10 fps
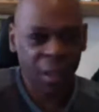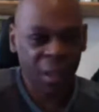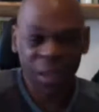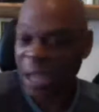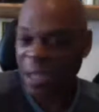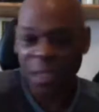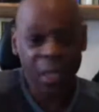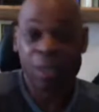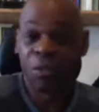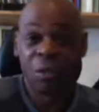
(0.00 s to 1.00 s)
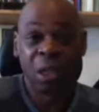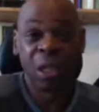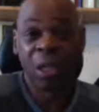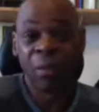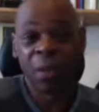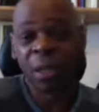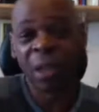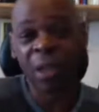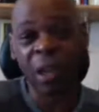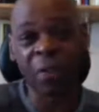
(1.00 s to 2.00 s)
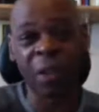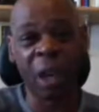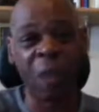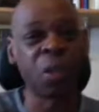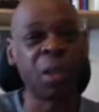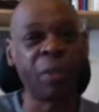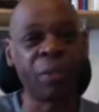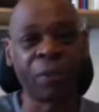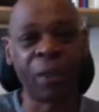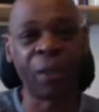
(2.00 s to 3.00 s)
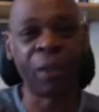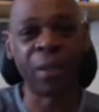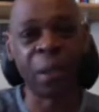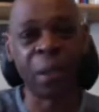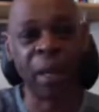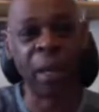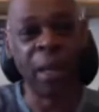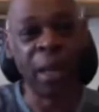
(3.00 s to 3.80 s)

and that's it, really. I mean, I was never offended by it.